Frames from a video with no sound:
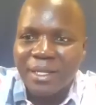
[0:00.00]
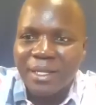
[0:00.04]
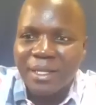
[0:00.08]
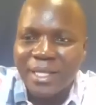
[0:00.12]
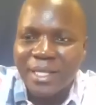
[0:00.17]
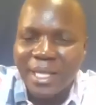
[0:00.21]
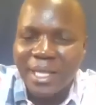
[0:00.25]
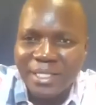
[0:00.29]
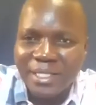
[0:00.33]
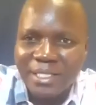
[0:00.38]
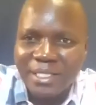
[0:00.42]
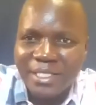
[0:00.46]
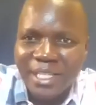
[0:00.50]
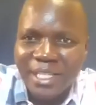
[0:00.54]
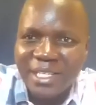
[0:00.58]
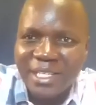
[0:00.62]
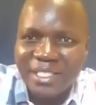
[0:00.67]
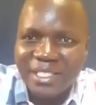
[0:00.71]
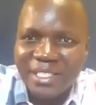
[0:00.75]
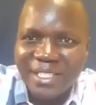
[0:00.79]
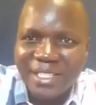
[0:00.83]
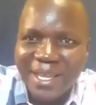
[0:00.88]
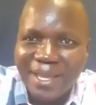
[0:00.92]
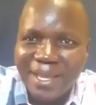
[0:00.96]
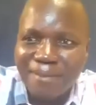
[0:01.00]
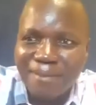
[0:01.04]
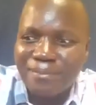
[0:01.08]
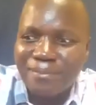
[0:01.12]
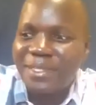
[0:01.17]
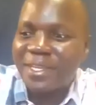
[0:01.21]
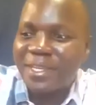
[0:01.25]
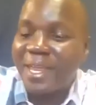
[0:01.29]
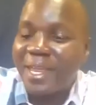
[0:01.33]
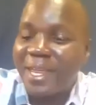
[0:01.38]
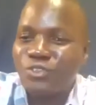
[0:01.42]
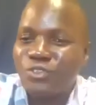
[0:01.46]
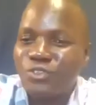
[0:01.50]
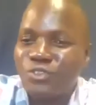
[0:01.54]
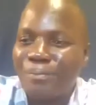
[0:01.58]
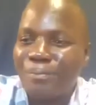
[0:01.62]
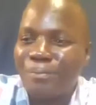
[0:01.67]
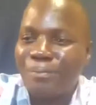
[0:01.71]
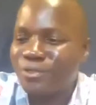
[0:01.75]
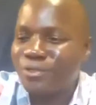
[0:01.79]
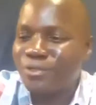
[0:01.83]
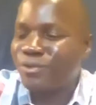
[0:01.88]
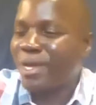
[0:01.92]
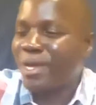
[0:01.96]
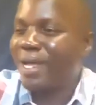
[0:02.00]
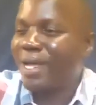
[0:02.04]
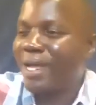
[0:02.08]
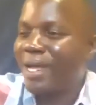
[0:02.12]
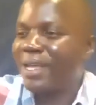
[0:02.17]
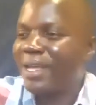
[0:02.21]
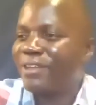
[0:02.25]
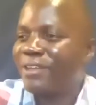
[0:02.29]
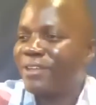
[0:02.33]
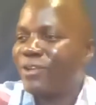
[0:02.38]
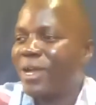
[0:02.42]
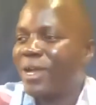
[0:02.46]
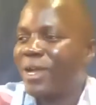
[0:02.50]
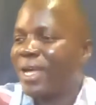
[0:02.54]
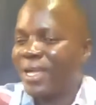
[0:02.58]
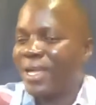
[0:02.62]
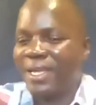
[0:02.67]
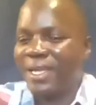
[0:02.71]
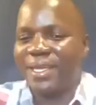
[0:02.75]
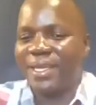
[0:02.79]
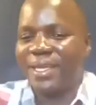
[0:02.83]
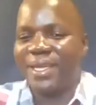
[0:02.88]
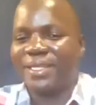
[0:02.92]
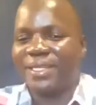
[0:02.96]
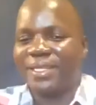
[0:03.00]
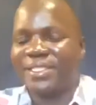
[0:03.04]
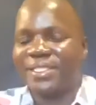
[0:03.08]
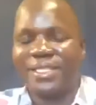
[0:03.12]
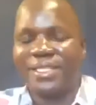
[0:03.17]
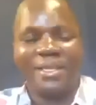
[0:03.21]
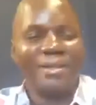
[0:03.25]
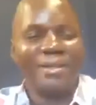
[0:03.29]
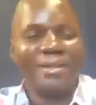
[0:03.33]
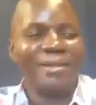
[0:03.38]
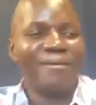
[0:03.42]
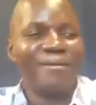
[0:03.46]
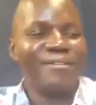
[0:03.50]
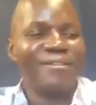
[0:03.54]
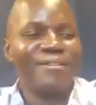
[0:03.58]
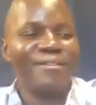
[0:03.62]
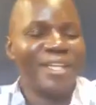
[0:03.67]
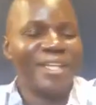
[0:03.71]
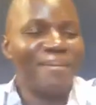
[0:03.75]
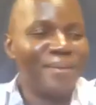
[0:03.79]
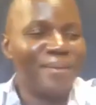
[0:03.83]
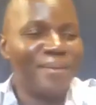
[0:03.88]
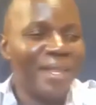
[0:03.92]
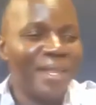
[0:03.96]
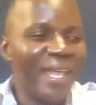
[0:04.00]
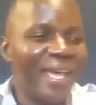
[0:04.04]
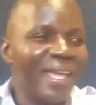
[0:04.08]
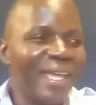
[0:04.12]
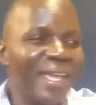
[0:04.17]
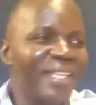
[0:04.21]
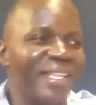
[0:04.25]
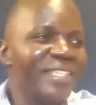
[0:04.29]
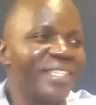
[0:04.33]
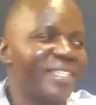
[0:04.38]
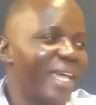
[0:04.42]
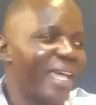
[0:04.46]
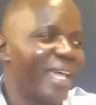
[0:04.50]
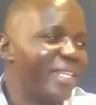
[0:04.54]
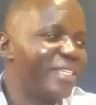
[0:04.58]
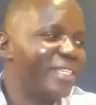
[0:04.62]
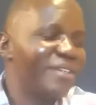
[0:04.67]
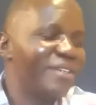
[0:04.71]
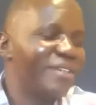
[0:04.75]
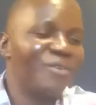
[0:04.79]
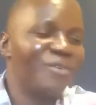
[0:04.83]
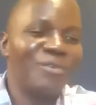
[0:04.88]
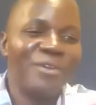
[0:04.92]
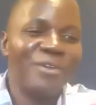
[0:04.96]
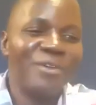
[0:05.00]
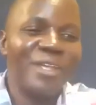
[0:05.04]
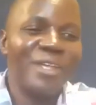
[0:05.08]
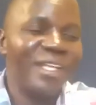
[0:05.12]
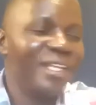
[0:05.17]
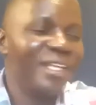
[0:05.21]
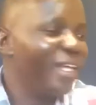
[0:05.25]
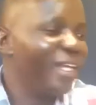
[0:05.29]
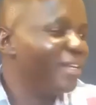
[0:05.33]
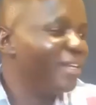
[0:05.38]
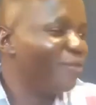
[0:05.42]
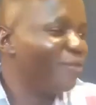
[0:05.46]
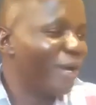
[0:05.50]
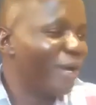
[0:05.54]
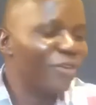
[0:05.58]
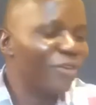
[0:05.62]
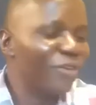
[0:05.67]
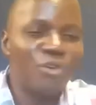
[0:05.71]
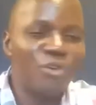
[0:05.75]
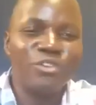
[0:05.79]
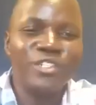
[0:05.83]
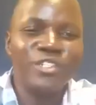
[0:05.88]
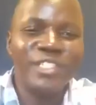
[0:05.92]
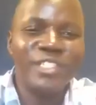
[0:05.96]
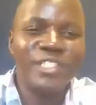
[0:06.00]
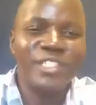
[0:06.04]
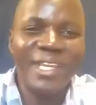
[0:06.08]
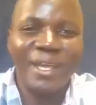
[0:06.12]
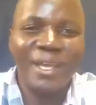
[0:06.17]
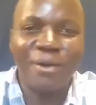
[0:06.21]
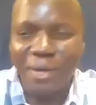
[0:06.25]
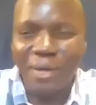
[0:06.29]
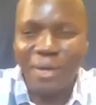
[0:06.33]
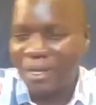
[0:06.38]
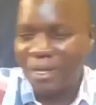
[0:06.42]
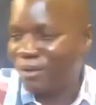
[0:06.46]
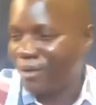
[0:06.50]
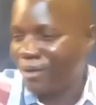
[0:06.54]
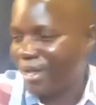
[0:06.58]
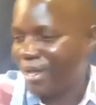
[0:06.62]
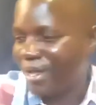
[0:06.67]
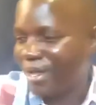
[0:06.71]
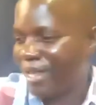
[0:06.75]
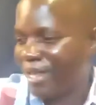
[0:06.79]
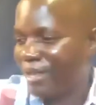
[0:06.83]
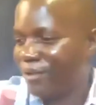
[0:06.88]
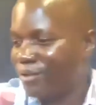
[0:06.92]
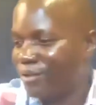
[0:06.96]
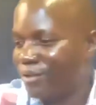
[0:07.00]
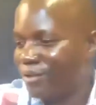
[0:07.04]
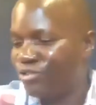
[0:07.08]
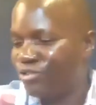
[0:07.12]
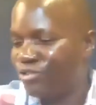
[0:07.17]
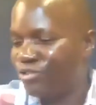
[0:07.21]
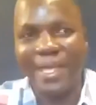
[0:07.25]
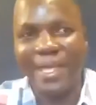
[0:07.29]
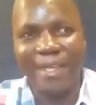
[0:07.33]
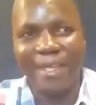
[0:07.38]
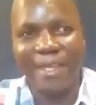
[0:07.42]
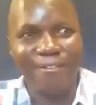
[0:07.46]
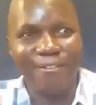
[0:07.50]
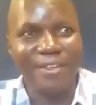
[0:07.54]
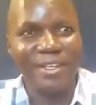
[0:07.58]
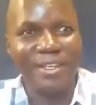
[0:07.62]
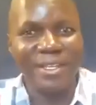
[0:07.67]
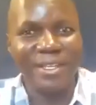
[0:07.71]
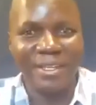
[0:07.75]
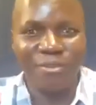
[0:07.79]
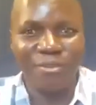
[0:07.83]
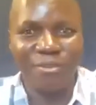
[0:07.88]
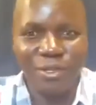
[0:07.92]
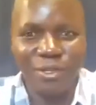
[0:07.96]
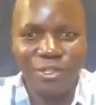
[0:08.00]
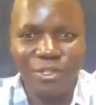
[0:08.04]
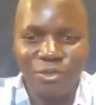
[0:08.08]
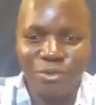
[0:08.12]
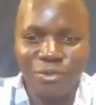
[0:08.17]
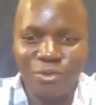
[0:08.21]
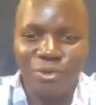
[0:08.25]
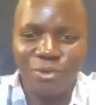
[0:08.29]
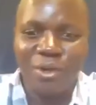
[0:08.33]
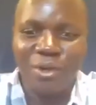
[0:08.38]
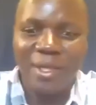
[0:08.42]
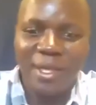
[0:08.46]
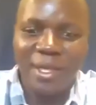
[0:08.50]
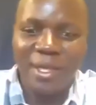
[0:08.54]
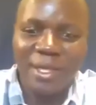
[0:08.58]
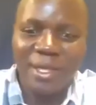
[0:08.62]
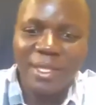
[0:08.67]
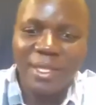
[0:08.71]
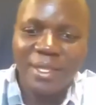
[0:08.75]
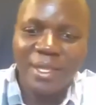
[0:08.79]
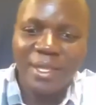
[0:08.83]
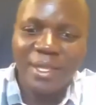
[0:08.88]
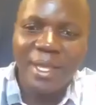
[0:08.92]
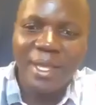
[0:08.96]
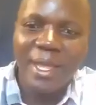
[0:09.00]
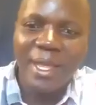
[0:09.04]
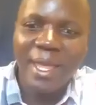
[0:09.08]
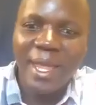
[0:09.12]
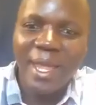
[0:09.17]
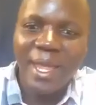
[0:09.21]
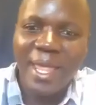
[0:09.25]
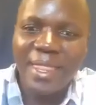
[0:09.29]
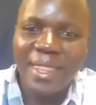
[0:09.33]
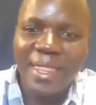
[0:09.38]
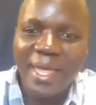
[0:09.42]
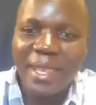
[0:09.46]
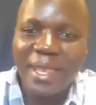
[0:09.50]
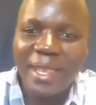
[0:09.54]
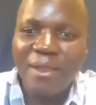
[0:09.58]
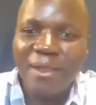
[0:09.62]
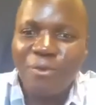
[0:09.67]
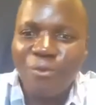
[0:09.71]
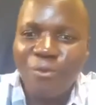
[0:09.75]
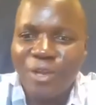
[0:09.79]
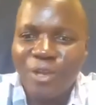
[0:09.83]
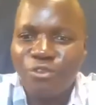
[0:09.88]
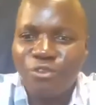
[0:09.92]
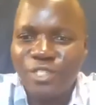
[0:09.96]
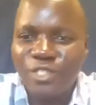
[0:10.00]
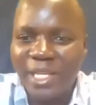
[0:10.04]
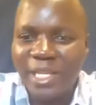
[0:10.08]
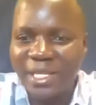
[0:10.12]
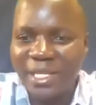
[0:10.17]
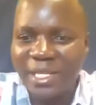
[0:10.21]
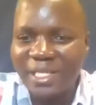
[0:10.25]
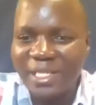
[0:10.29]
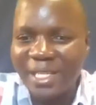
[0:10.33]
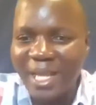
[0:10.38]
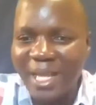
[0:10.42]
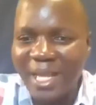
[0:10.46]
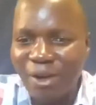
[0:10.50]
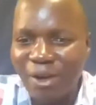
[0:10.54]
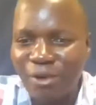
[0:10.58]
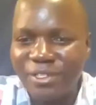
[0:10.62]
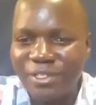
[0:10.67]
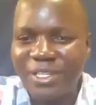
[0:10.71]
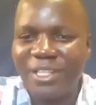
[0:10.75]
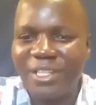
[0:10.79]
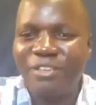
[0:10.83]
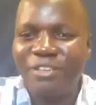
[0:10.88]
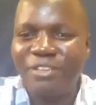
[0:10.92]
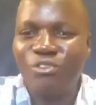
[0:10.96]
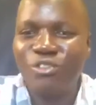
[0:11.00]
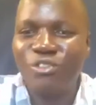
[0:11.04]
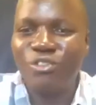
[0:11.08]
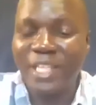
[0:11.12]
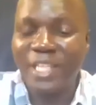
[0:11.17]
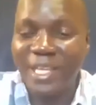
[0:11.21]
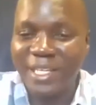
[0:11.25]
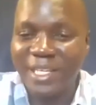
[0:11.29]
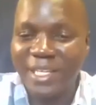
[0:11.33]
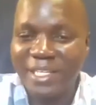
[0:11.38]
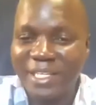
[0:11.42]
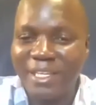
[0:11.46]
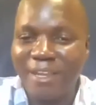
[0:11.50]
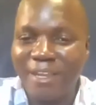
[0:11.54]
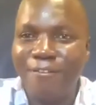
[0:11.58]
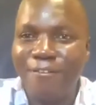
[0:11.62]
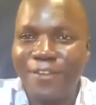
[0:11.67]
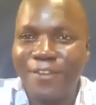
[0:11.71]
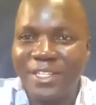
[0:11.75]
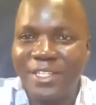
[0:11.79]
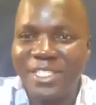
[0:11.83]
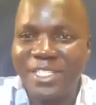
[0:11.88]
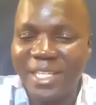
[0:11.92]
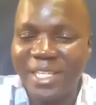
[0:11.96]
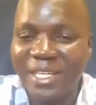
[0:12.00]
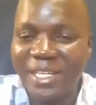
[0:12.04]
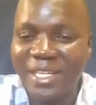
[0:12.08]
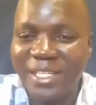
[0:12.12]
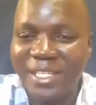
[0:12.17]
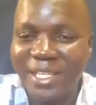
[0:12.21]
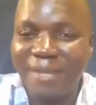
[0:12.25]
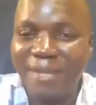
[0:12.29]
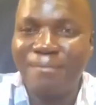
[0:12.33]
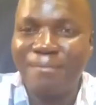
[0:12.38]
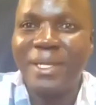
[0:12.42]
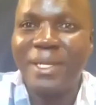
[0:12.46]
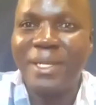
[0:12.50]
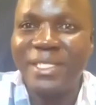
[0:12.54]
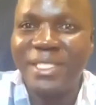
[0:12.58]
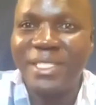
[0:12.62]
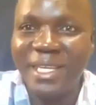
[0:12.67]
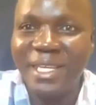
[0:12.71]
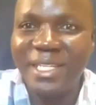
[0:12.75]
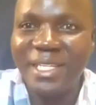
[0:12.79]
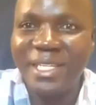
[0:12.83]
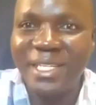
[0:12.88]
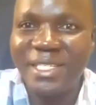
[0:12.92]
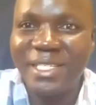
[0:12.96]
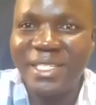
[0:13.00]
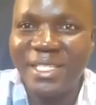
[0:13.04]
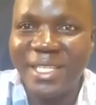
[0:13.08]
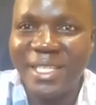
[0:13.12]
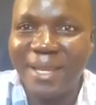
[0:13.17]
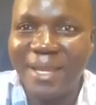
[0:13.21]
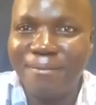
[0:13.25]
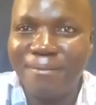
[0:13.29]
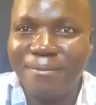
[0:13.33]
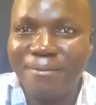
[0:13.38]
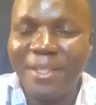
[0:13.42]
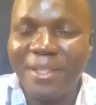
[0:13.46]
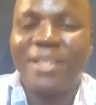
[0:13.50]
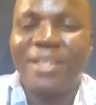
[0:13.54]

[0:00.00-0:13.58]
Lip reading: Does it change shape? Try to put your sharpener inside one container which you are having with you. And then when you take it out, you check it if it still keep maintaining its shape.